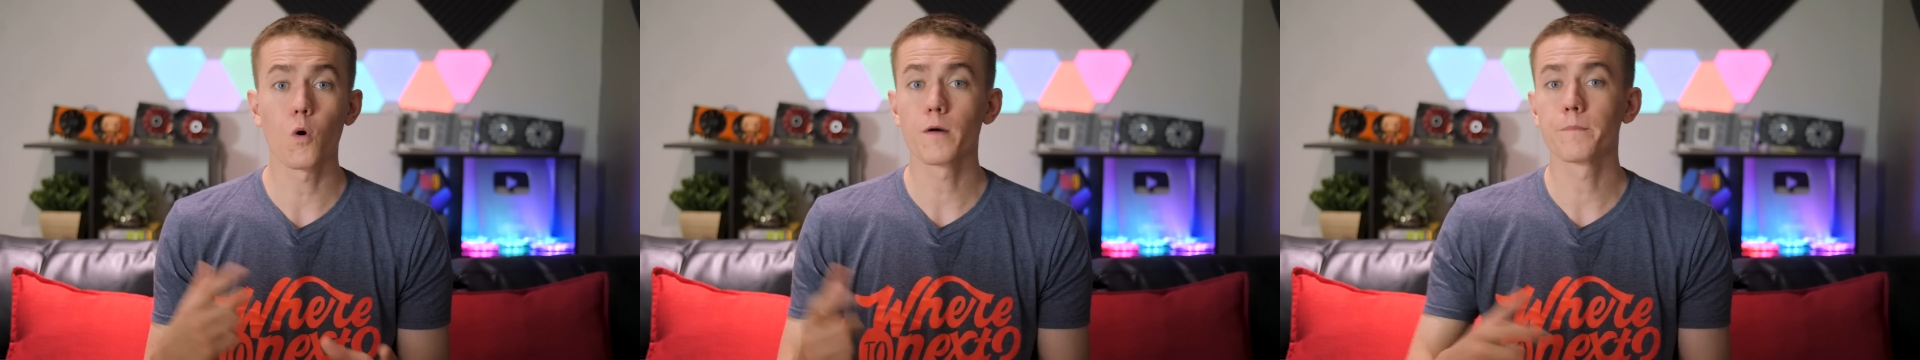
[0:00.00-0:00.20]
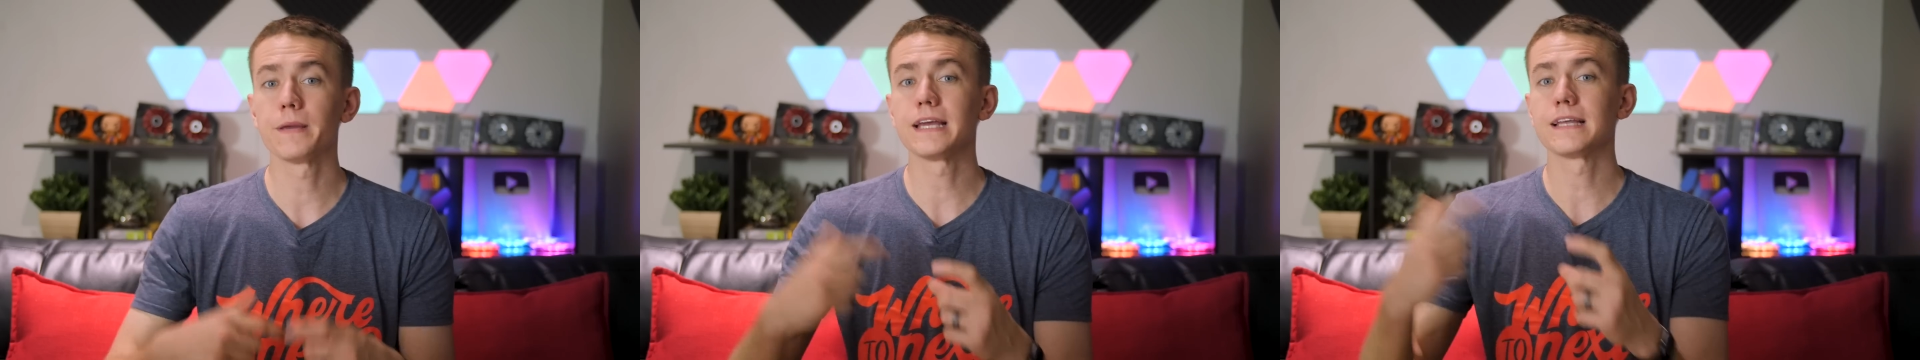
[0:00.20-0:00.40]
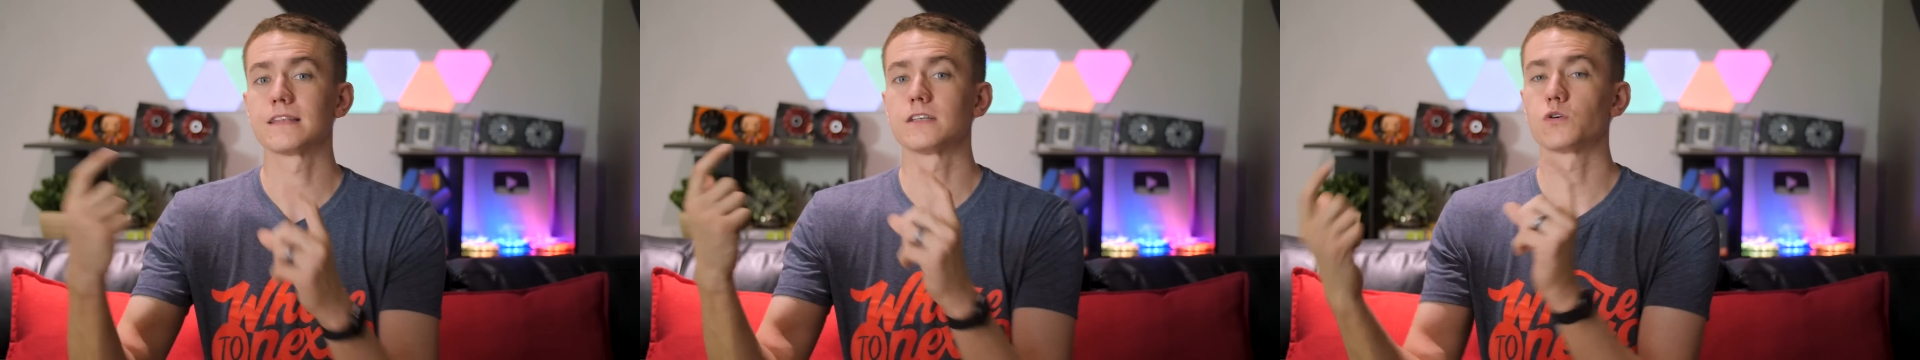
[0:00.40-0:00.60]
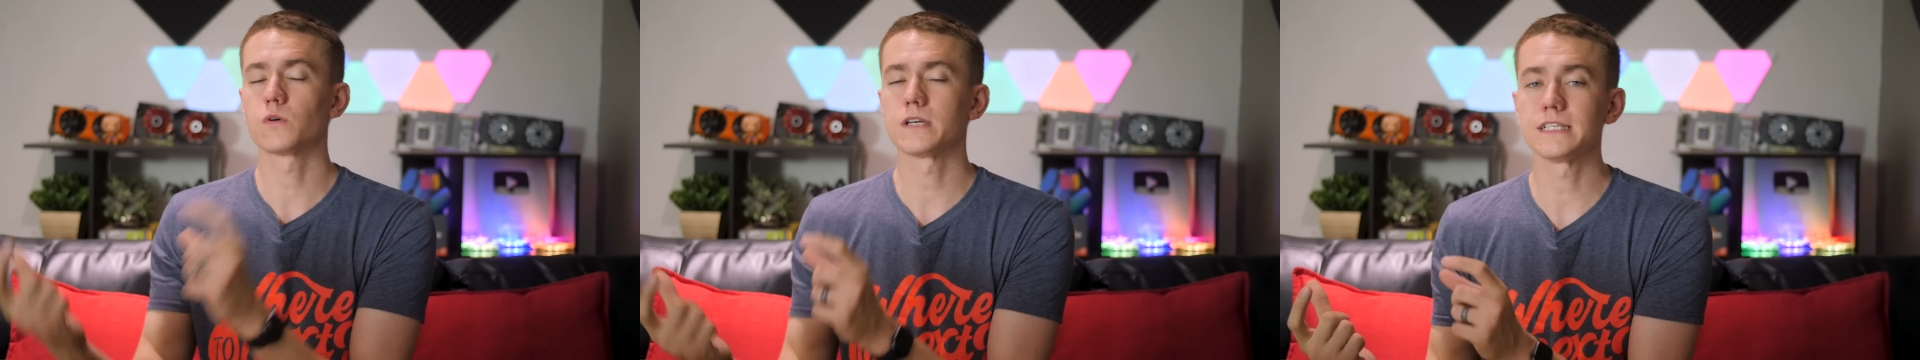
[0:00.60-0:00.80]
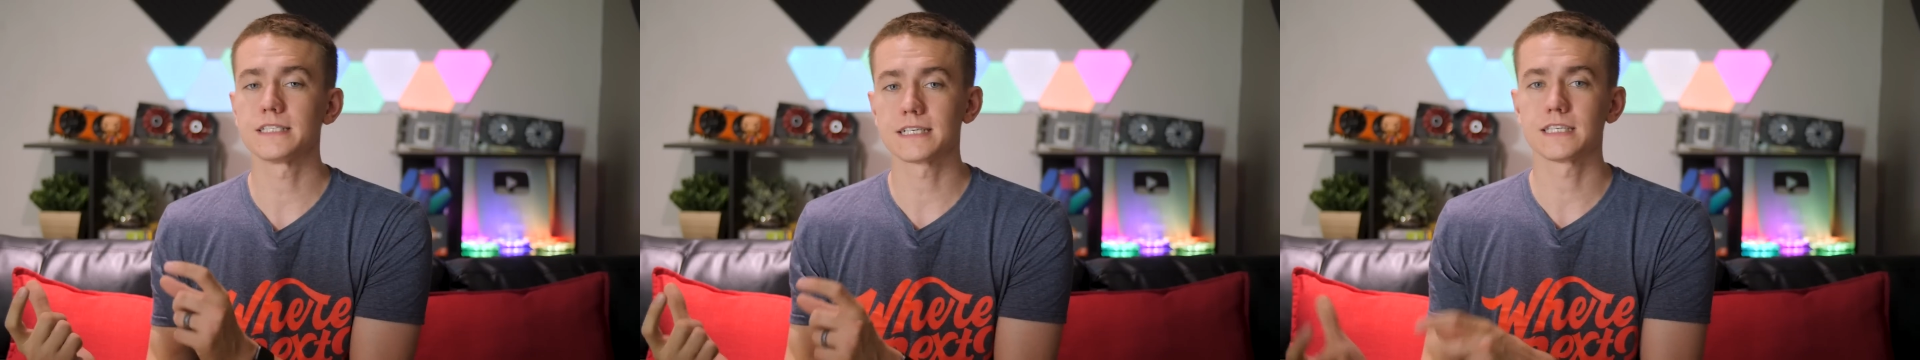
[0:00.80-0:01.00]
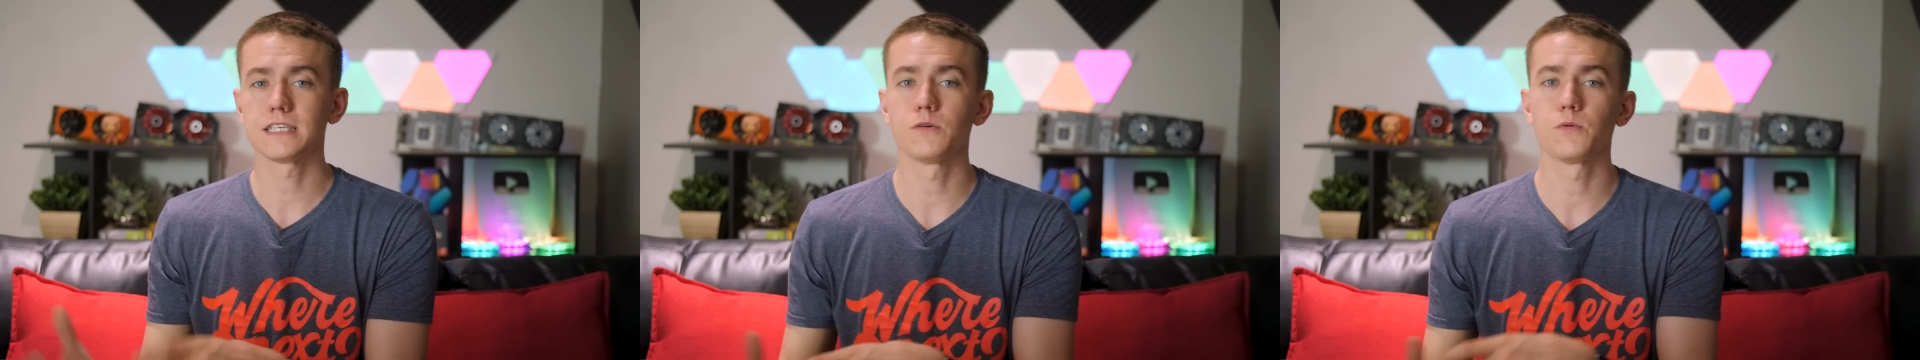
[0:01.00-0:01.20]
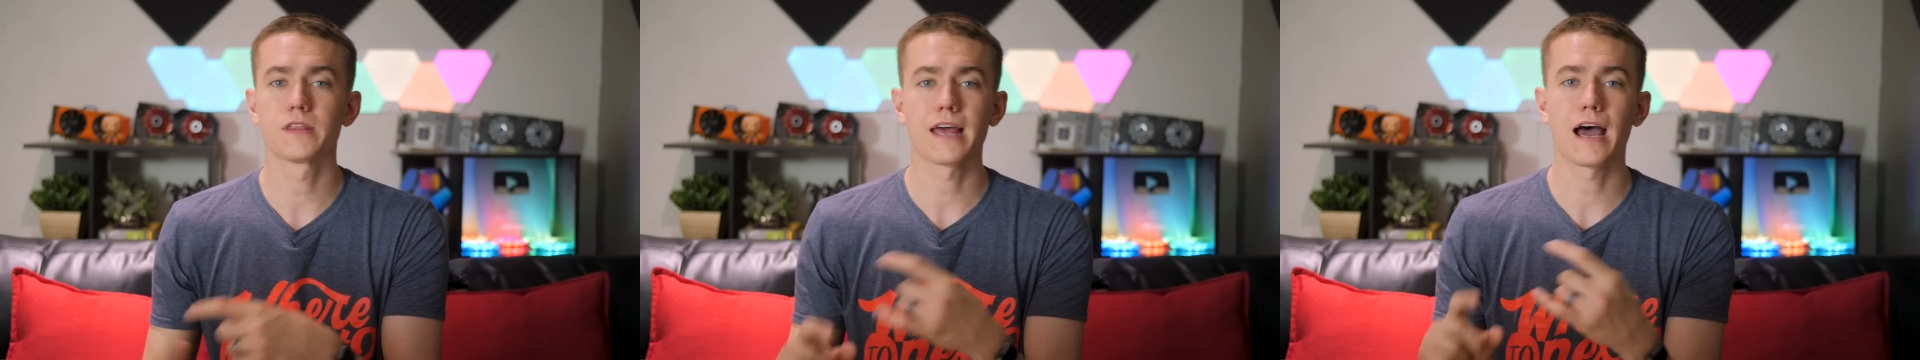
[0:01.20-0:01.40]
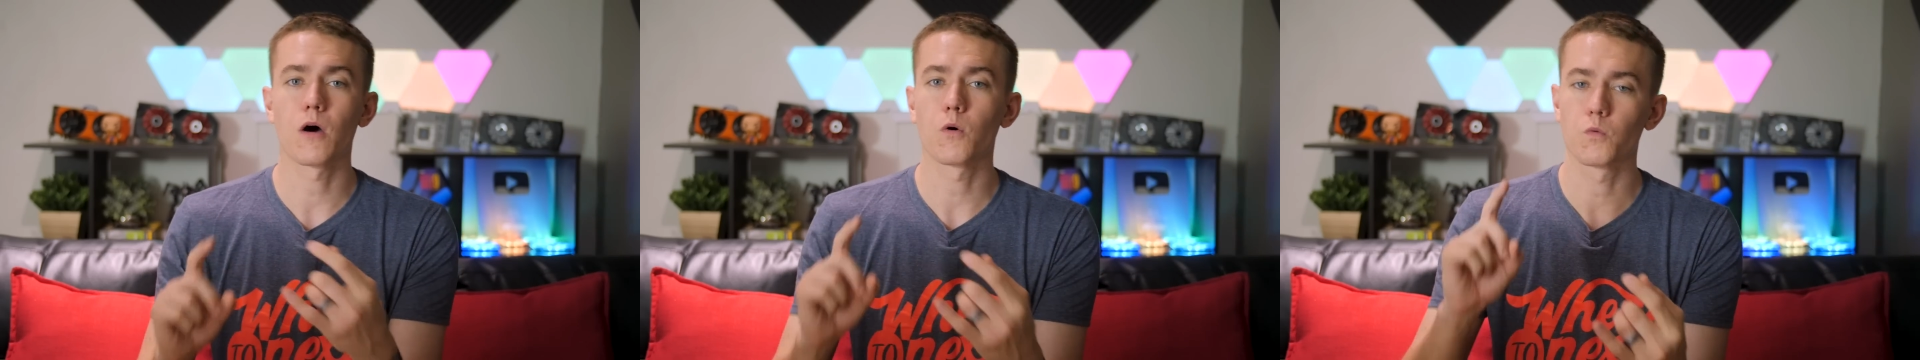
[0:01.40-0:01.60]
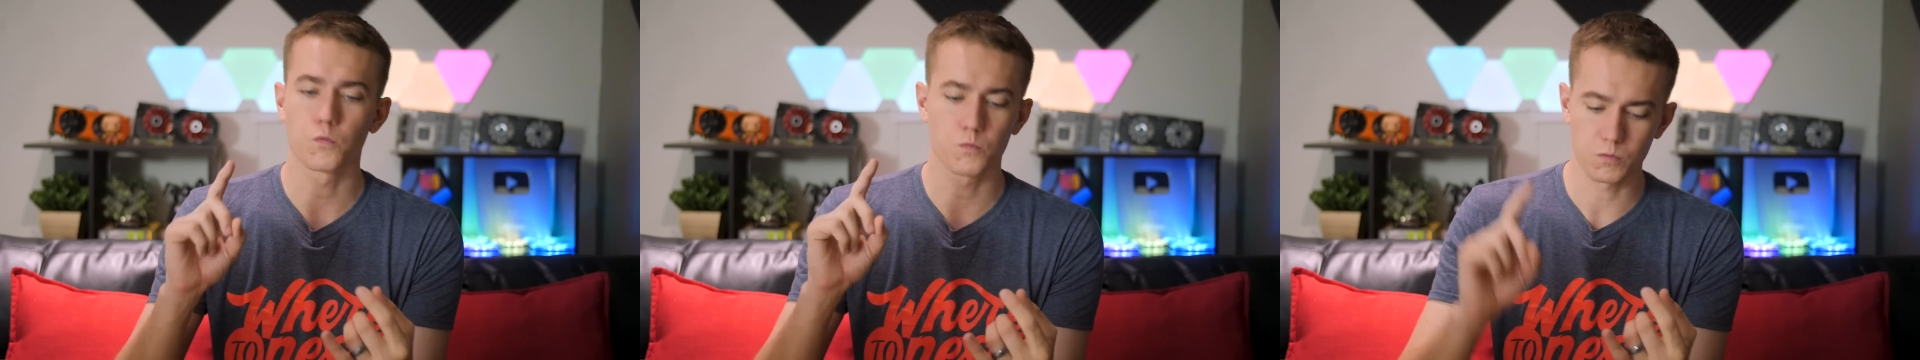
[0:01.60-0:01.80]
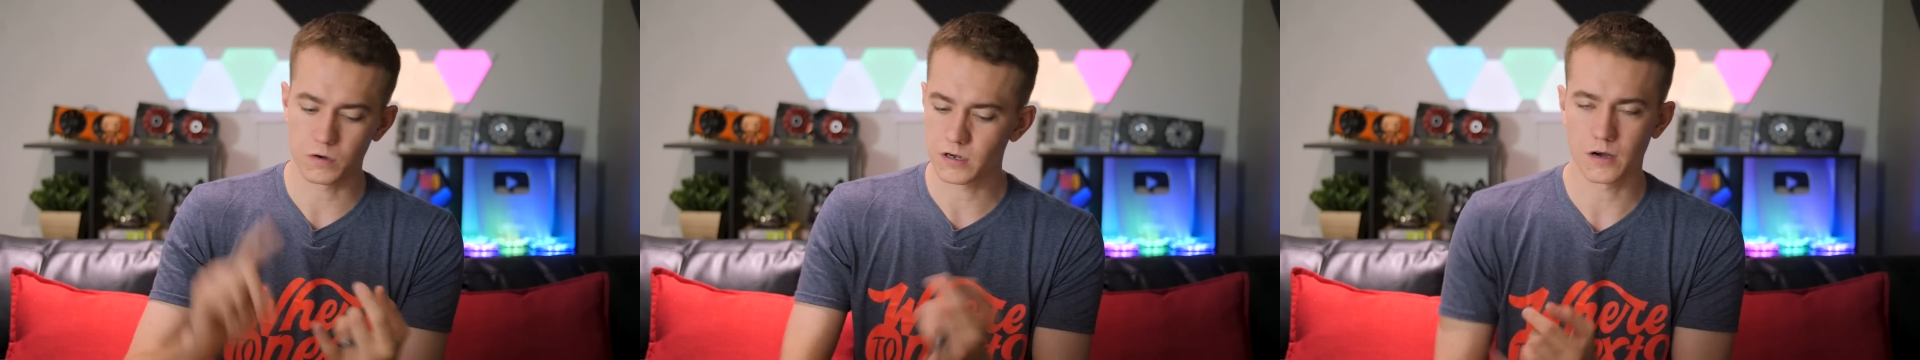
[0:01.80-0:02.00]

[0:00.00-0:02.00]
or being the 2060 without